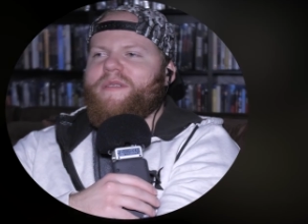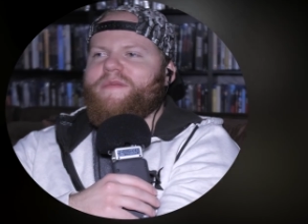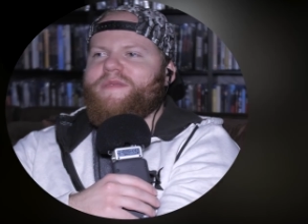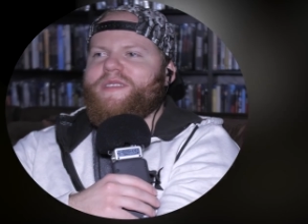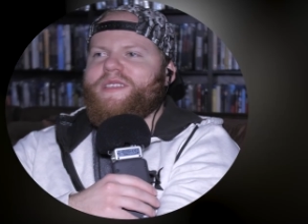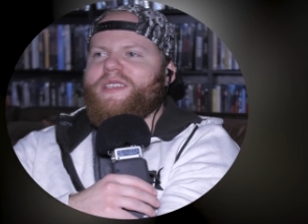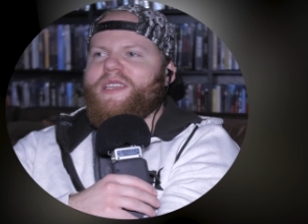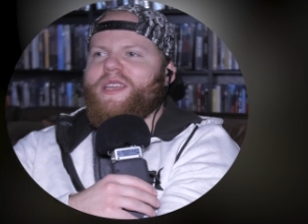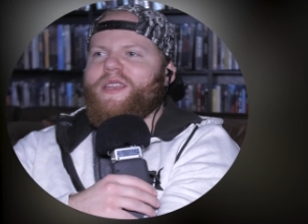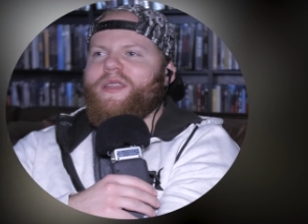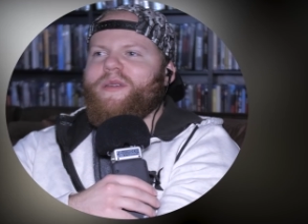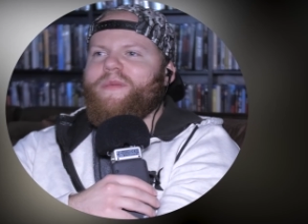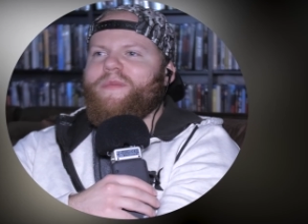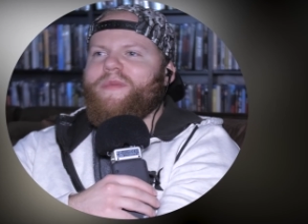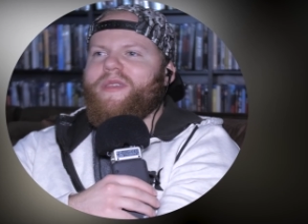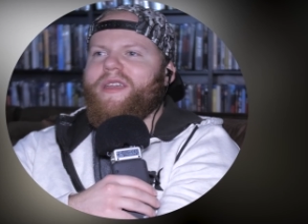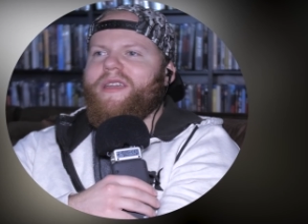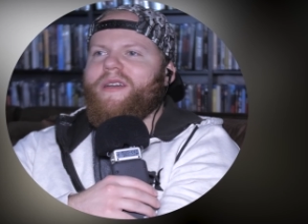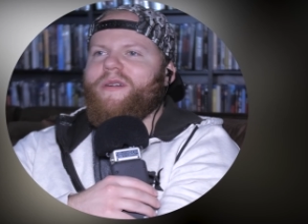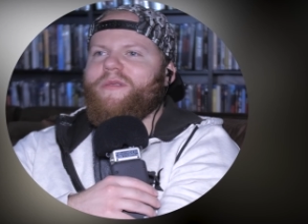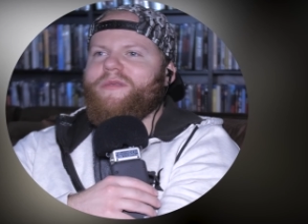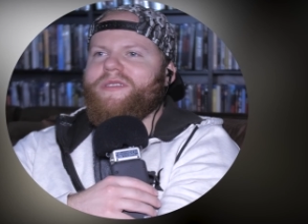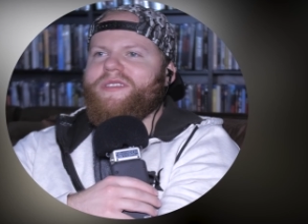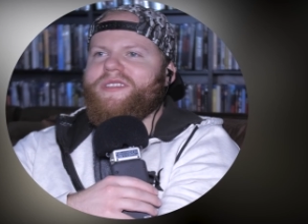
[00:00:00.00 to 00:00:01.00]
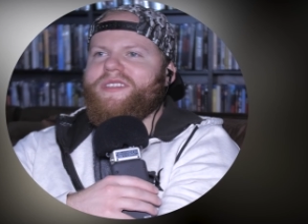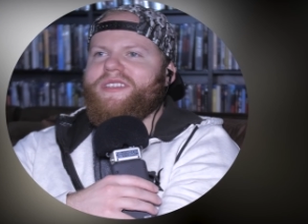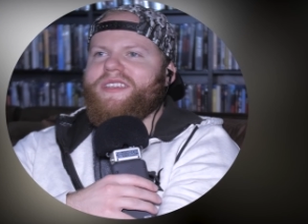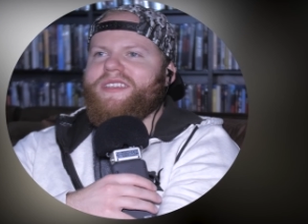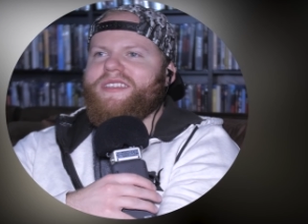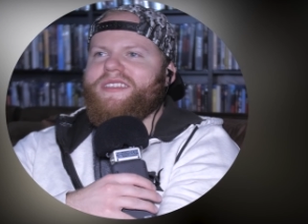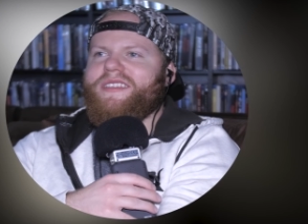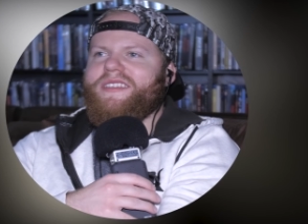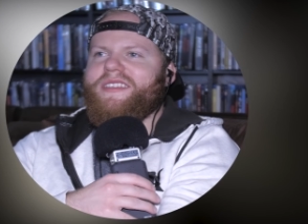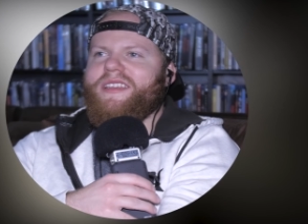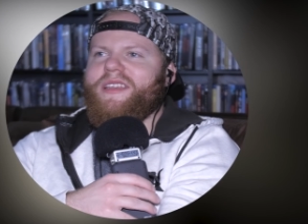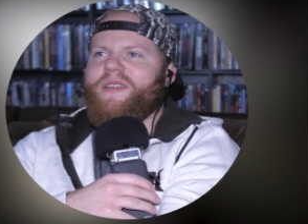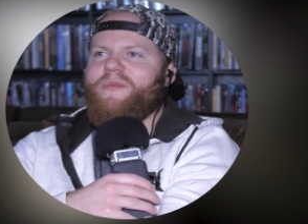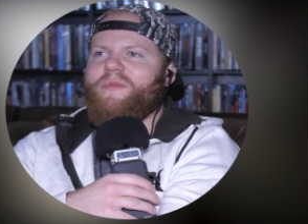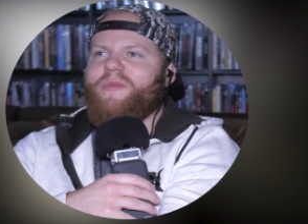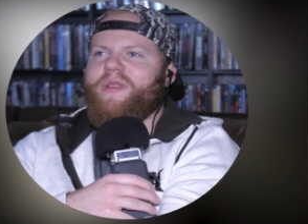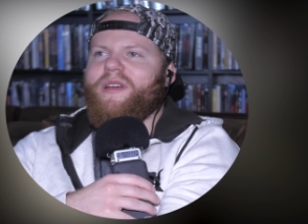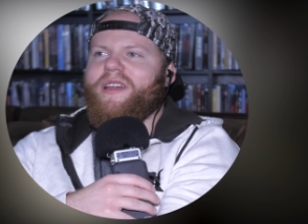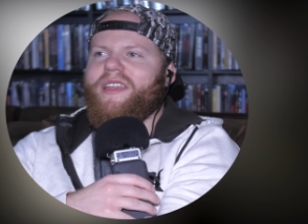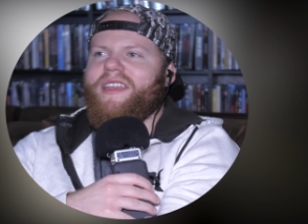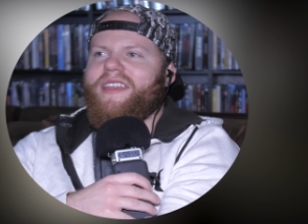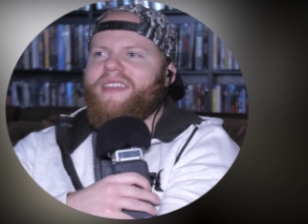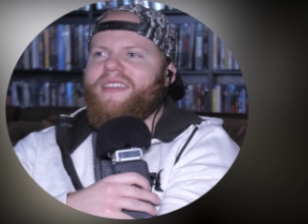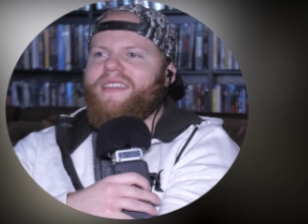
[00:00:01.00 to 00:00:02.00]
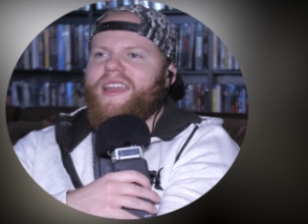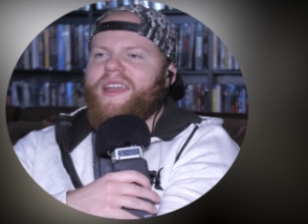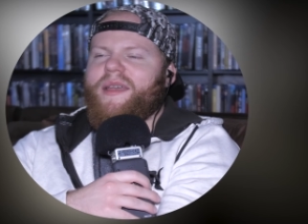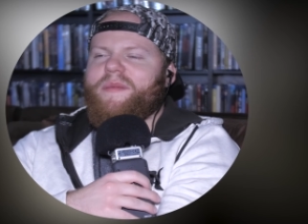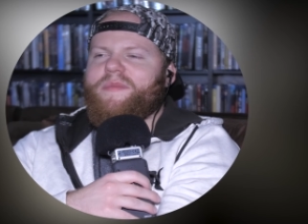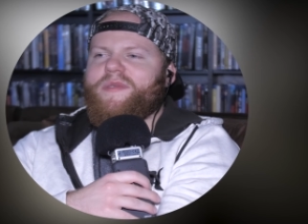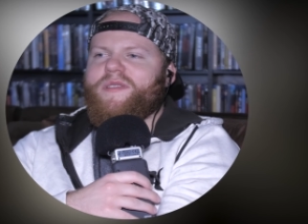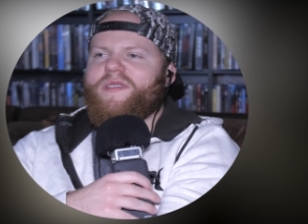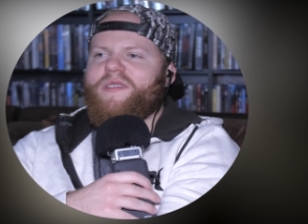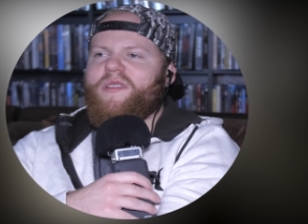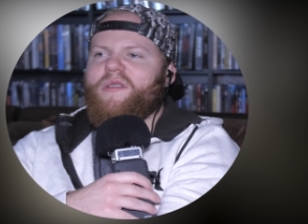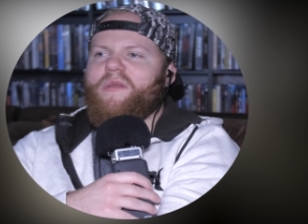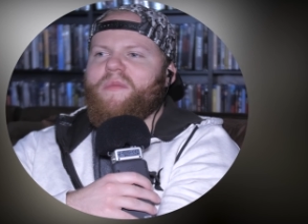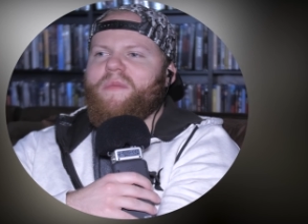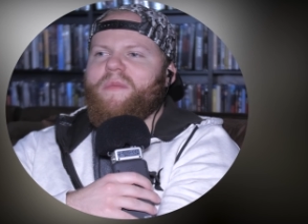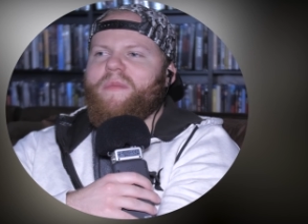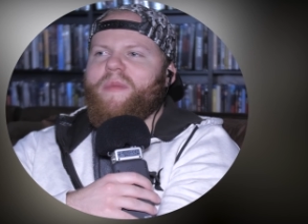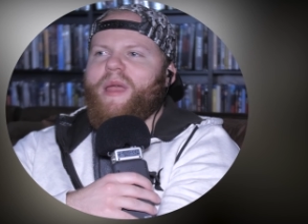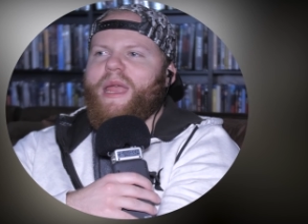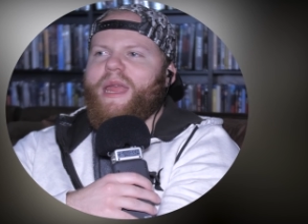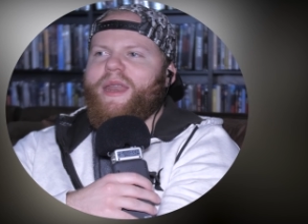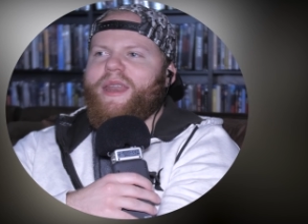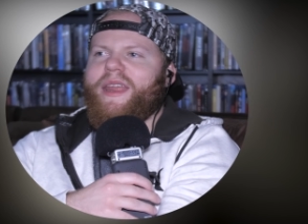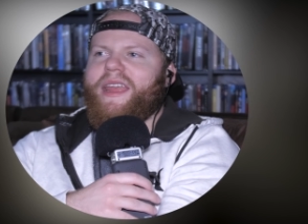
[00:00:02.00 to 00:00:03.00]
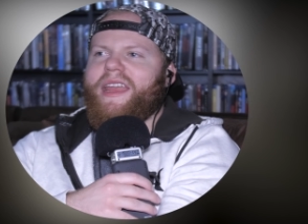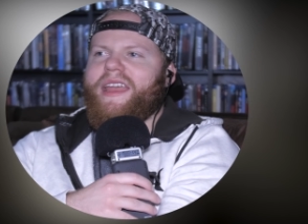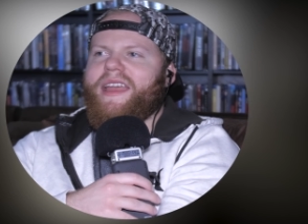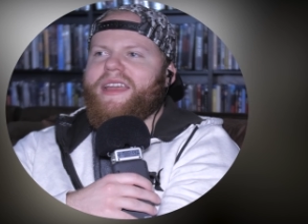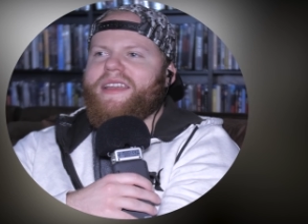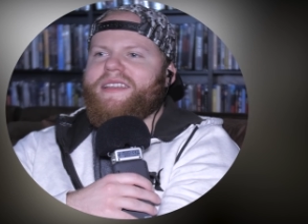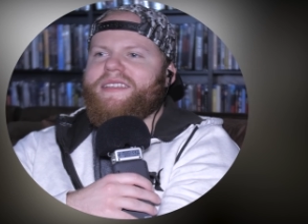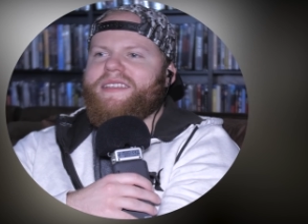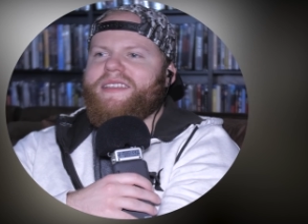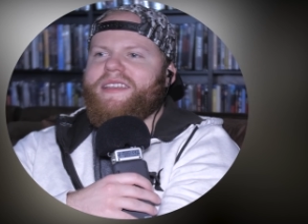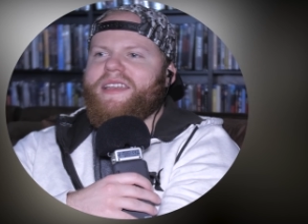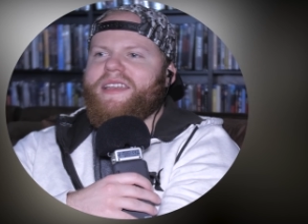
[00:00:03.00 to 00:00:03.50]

I've seen them, they always just seem like absolute maniacs